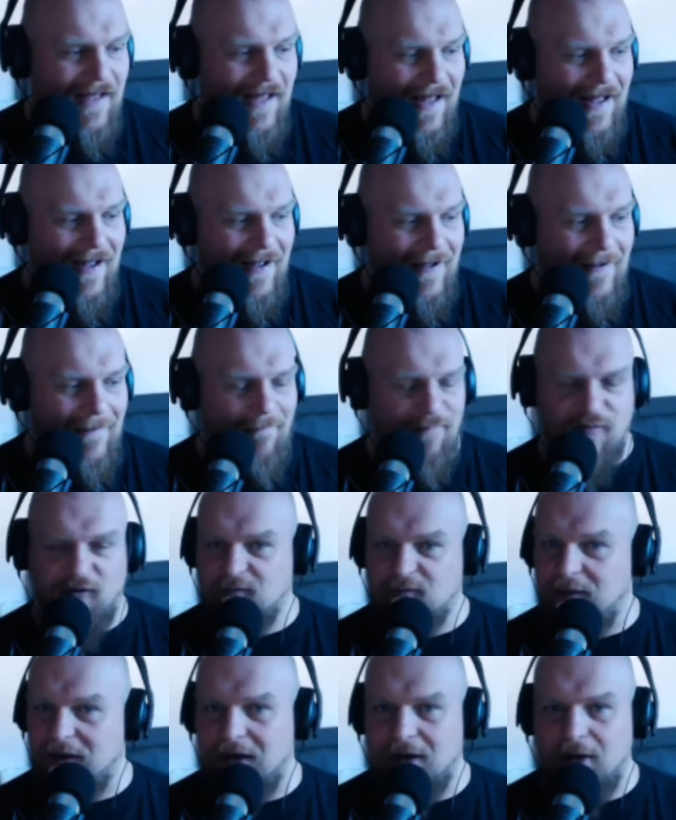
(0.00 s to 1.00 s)

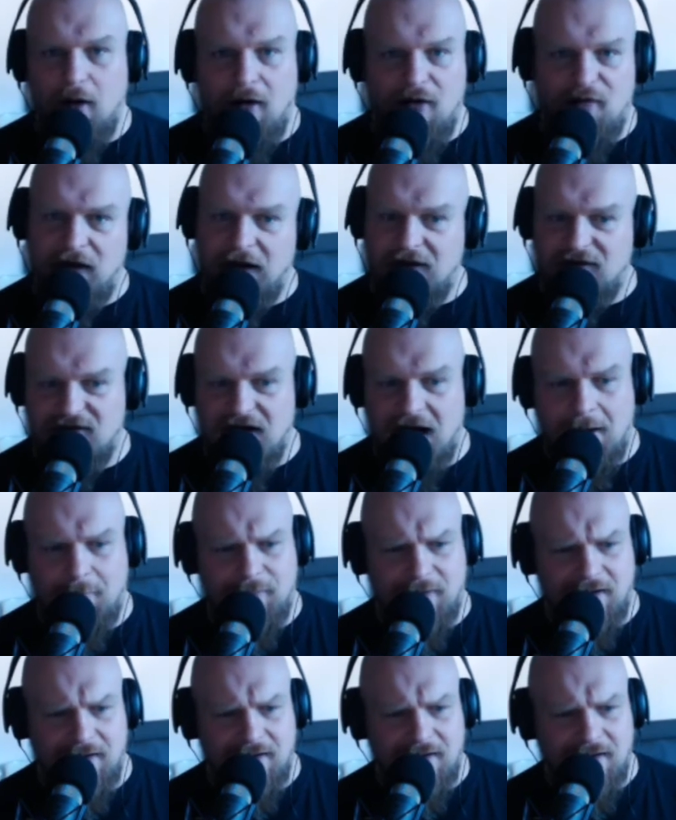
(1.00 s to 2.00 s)
There's been a lot of things
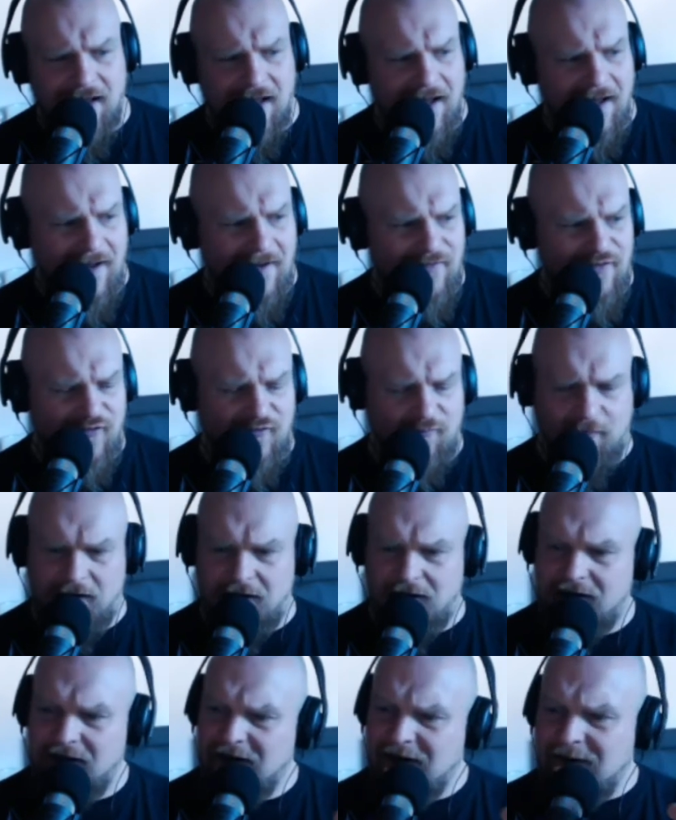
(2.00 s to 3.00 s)
happening. There's
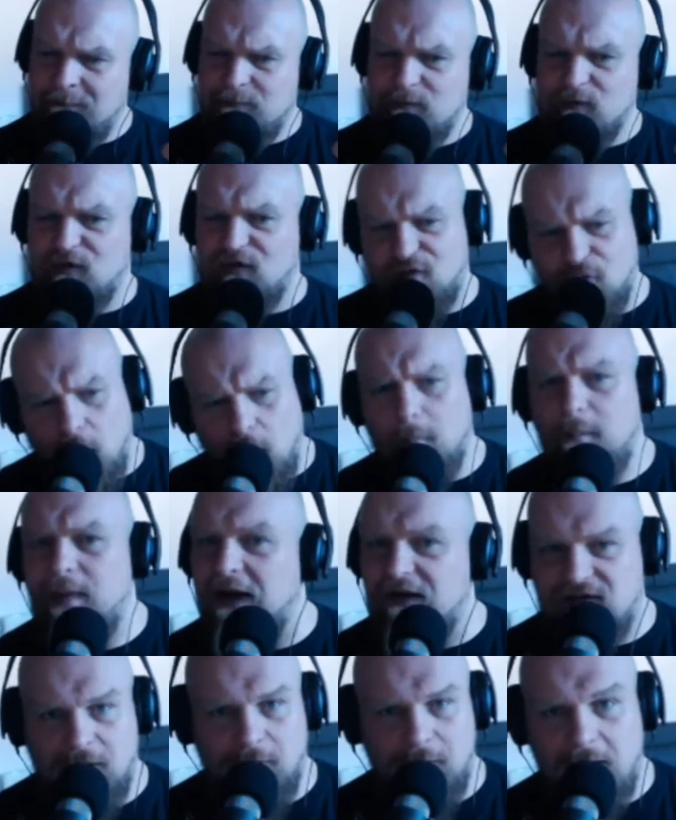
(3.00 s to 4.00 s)
been so
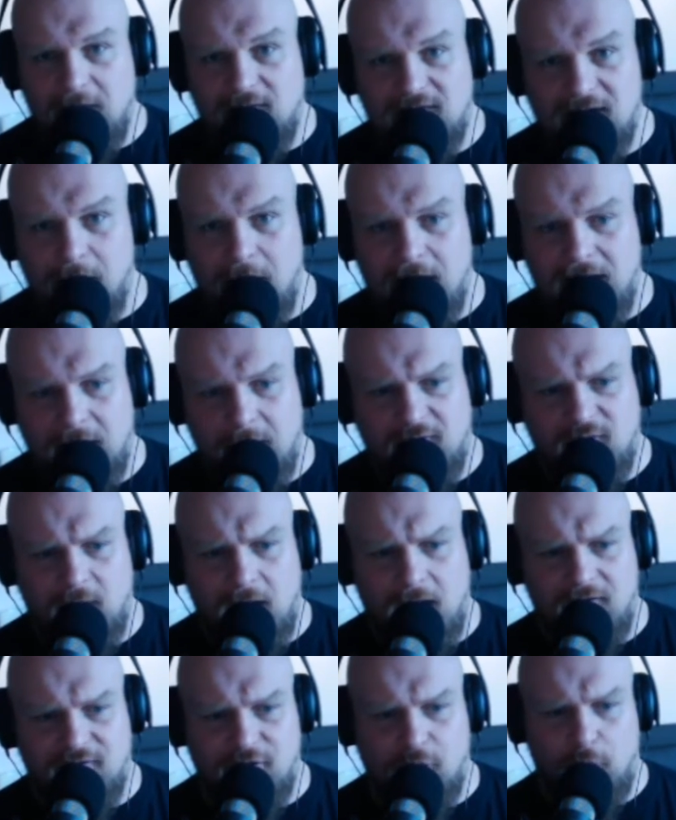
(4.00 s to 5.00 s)
busy around here right now as
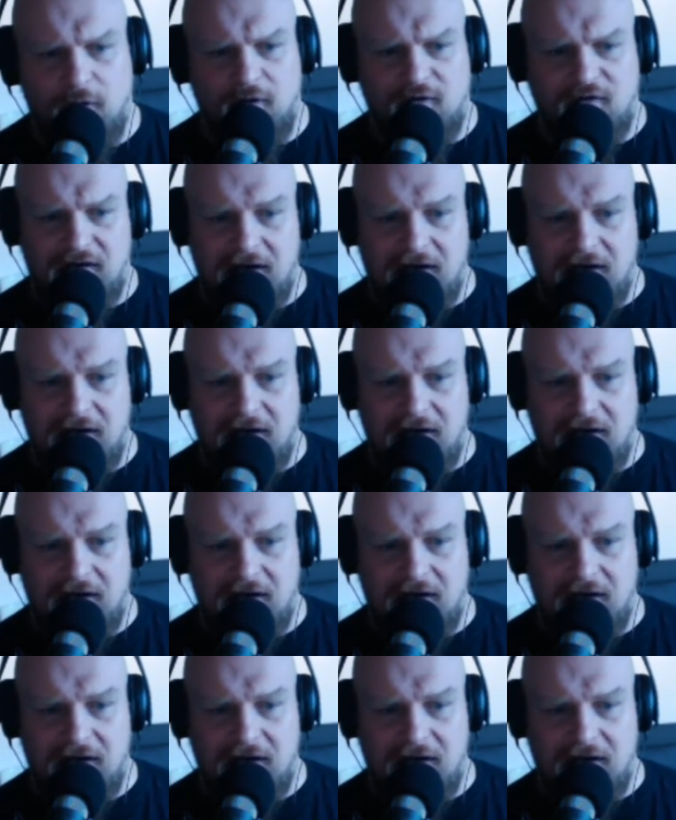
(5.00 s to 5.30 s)
well, of course.